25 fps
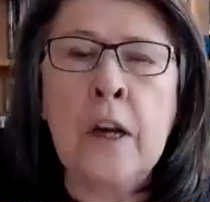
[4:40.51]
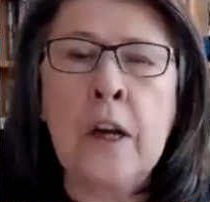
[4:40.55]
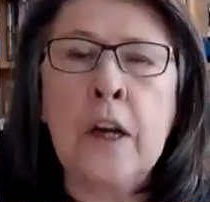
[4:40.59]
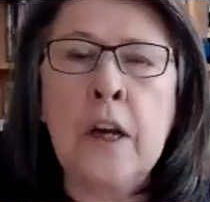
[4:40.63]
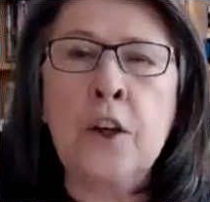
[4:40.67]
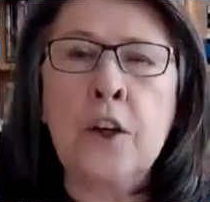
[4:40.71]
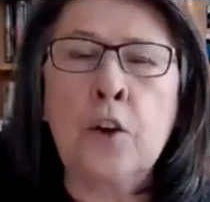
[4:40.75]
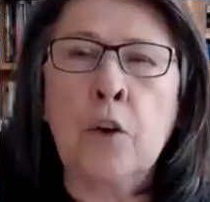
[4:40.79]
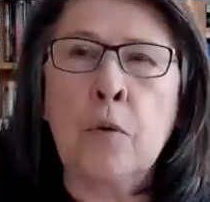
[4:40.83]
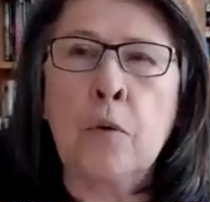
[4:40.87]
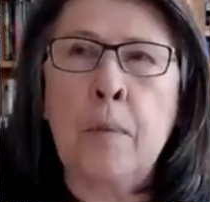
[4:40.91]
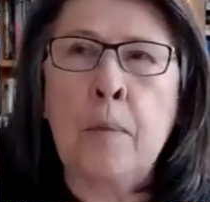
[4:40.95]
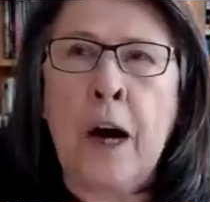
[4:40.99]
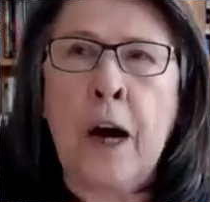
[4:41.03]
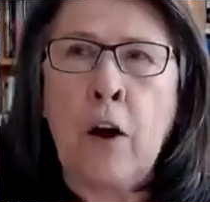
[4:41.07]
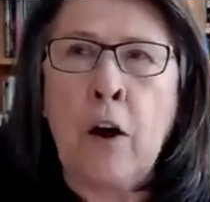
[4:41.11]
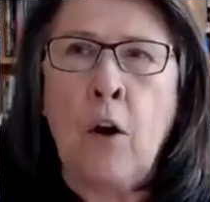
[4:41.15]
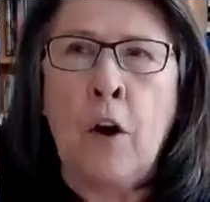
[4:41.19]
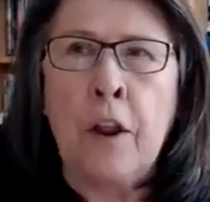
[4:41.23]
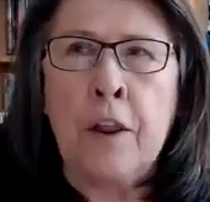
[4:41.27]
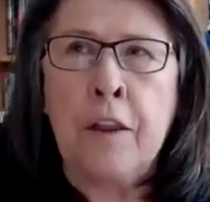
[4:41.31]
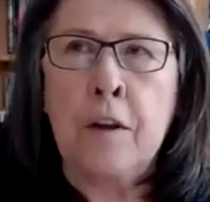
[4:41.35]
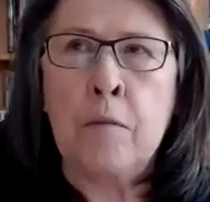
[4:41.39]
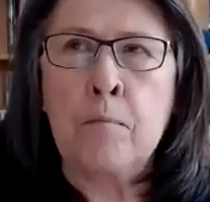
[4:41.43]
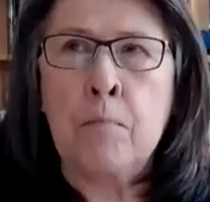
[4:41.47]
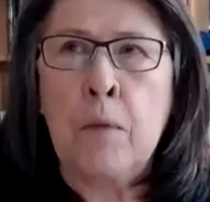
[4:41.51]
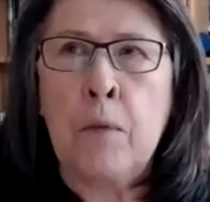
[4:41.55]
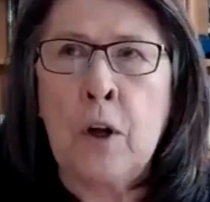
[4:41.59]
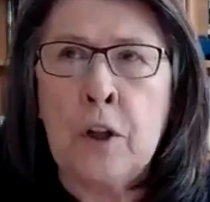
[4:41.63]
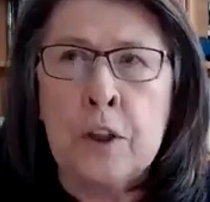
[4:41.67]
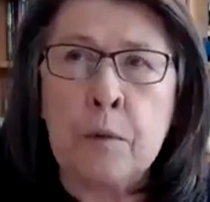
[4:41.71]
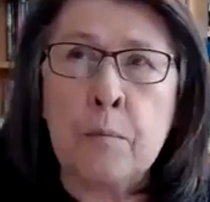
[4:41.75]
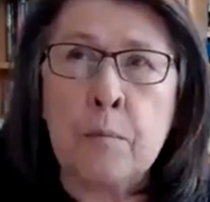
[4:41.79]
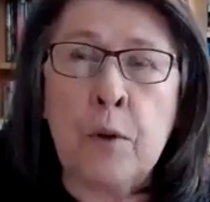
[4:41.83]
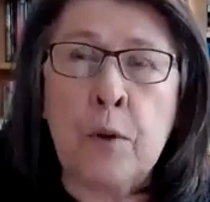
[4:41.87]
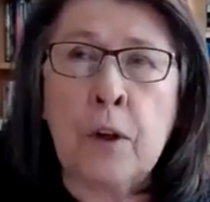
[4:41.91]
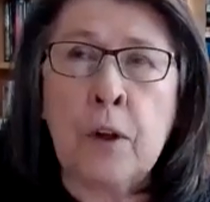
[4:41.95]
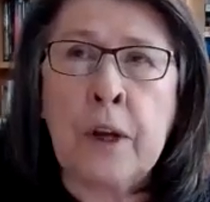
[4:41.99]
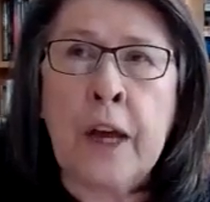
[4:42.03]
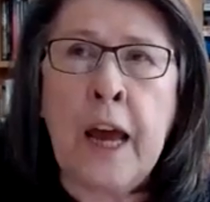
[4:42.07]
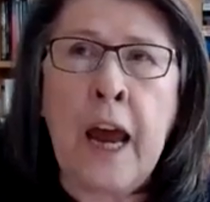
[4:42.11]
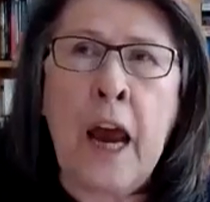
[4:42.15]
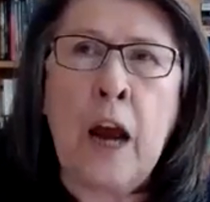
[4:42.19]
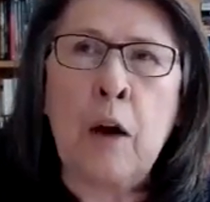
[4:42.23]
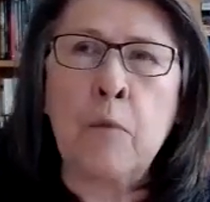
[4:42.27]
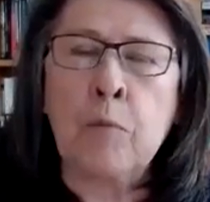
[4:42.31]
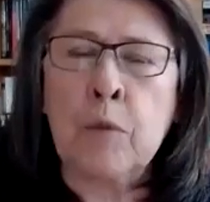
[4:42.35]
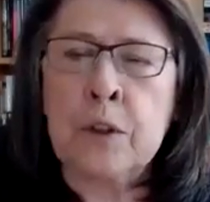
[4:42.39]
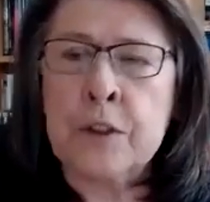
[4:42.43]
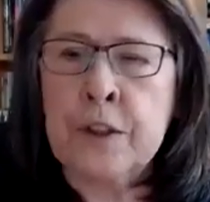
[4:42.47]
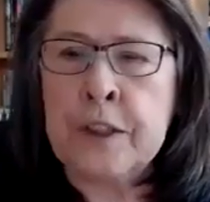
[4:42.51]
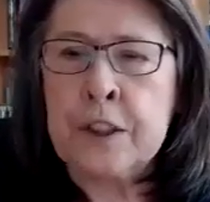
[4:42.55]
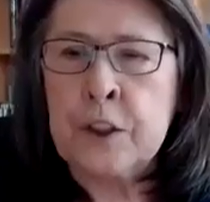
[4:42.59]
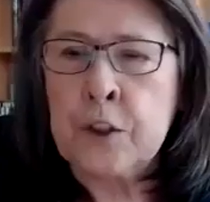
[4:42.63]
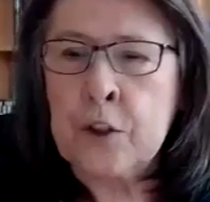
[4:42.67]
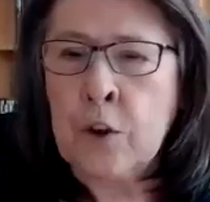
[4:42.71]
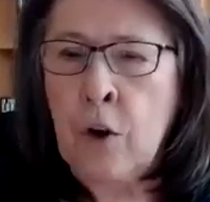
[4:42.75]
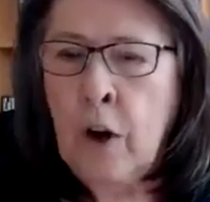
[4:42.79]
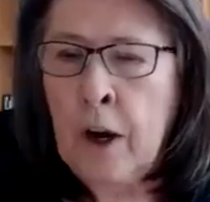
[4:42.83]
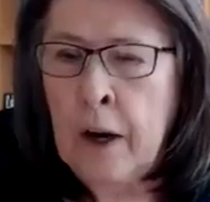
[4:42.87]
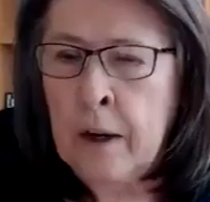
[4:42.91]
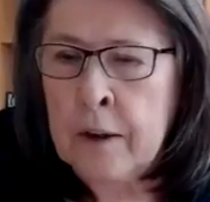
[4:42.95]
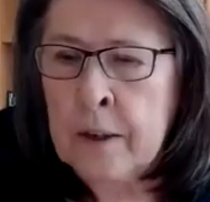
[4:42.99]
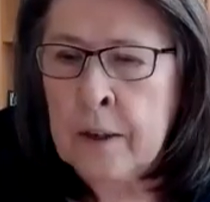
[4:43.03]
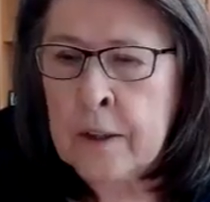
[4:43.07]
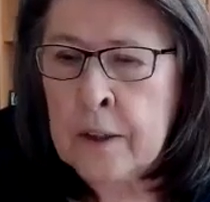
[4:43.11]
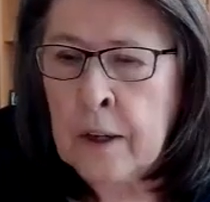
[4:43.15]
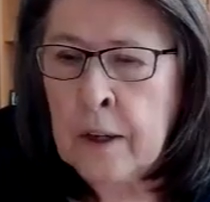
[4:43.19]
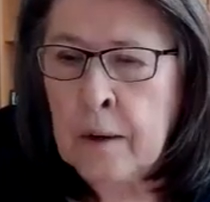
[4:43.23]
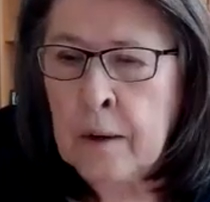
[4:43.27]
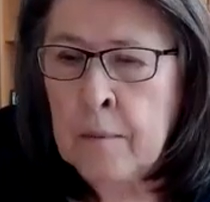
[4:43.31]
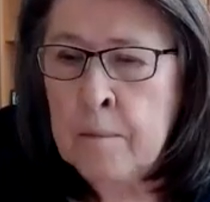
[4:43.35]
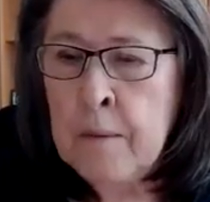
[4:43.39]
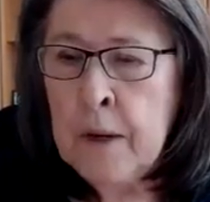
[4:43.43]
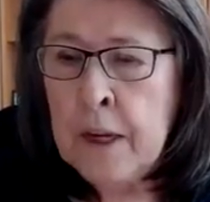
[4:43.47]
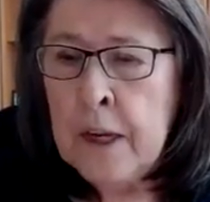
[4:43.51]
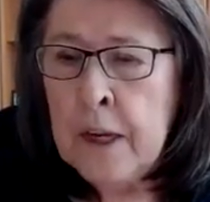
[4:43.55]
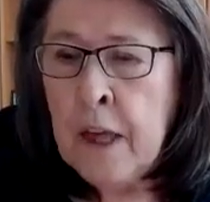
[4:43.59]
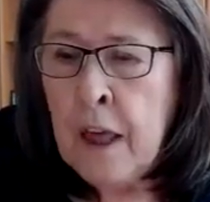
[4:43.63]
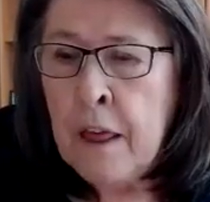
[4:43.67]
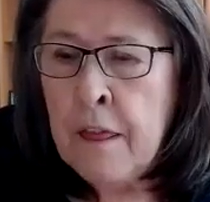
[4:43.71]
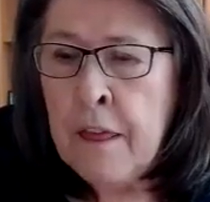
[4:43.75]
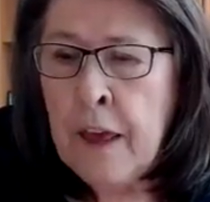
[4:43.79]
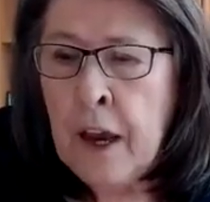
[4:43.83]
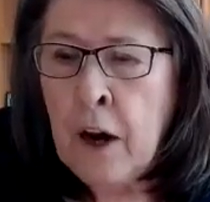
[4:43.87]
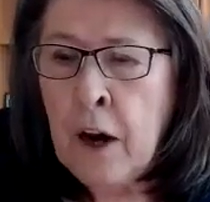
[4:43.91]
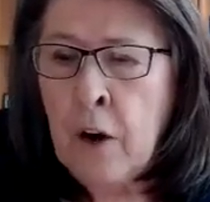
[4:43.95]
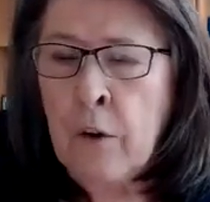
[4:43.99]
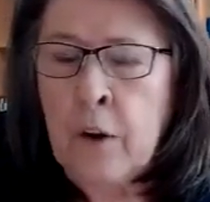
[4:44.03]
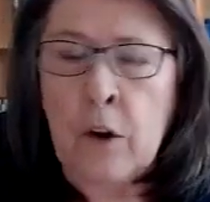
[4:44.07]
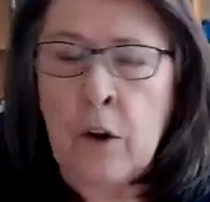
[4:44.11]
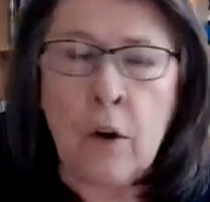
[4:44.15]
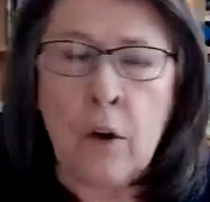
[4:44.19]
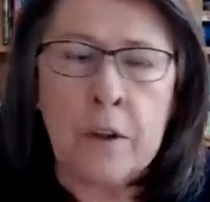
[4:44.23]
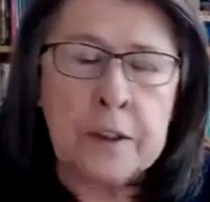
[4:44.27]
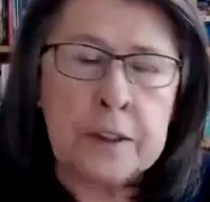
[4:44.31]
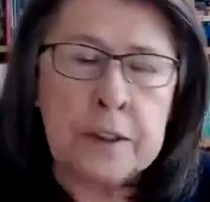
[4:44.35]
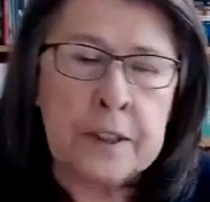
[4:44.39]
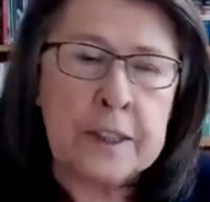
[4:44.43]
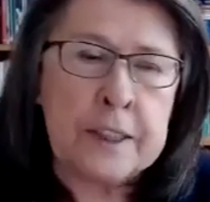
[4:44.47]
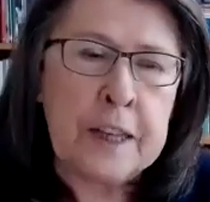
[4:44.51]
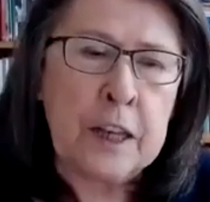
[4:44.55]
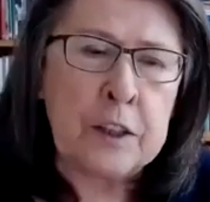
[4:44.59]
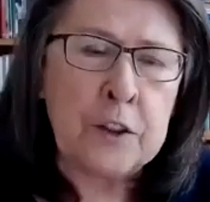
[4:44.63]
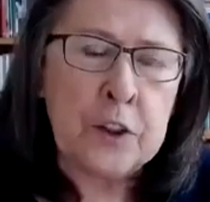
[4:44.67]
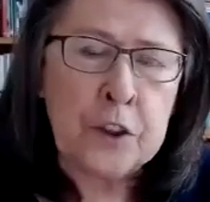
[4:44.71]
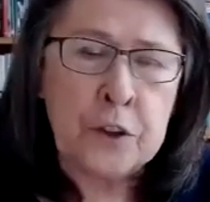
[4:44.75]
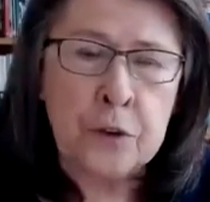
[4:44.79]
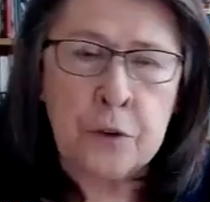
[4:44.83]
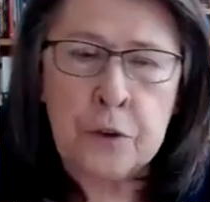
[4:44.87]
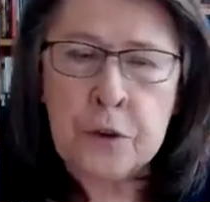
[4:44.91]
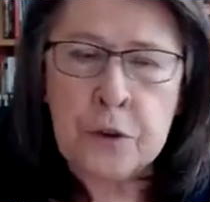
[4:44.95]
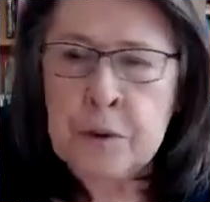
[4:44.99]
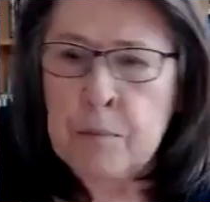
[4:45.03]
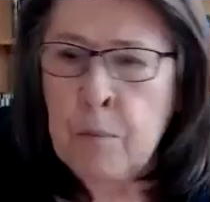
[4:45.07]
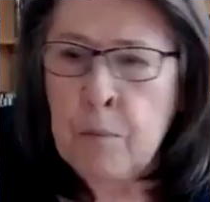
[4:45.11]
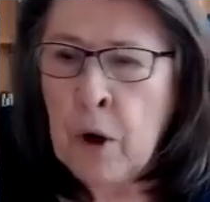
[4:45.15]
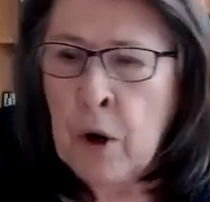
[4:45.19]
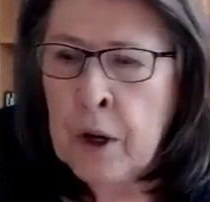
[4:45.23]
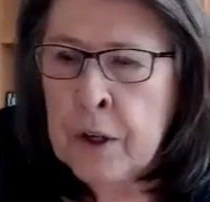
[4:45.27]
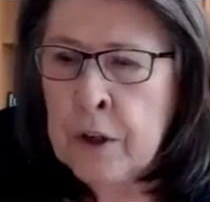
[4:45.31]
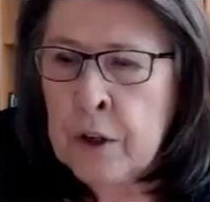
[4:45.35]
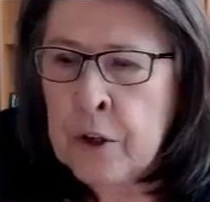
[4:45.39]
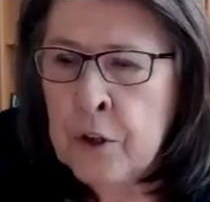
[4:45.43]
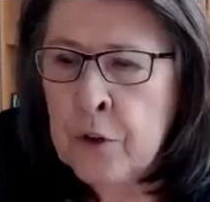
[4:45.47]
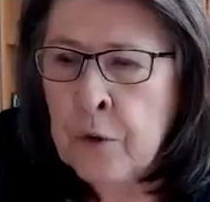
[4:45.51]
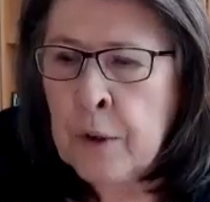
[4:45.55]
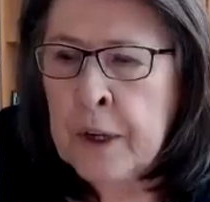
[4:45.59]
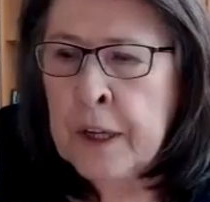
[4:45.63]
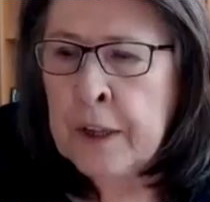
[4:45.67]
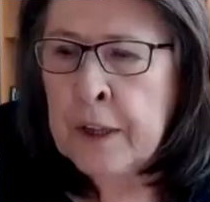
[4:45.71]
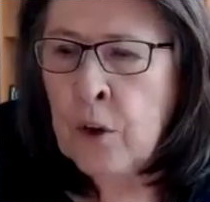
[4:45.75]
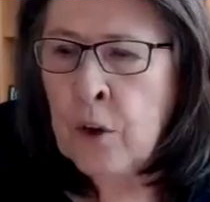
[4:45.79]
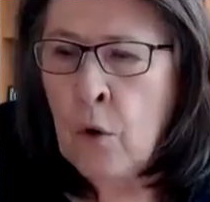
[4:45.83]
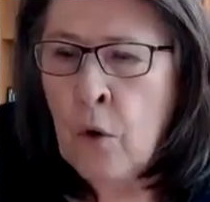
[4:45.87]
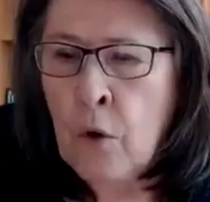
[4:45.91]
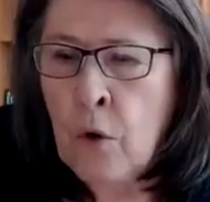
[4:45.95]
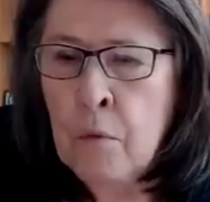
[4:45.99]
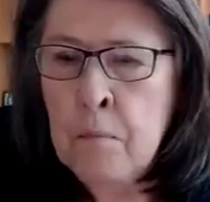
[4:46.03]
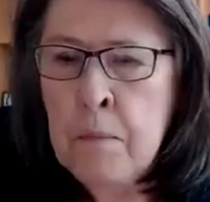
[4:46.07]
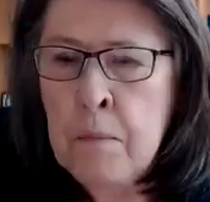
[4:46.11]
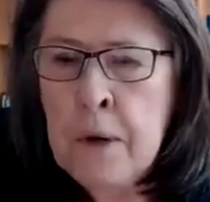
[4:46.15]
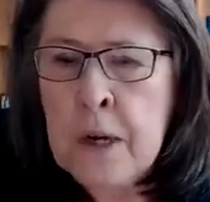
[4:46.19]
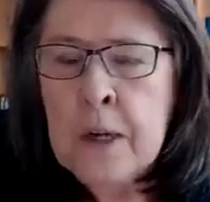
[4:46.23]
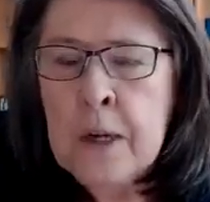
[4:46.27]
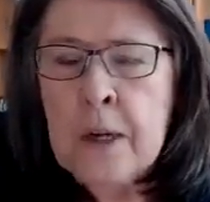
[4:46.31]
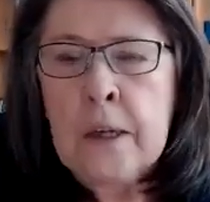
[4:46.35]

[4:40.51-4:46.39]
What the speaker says: you know, by all the multiple cameras he's got there and all the sensors monitoring the home.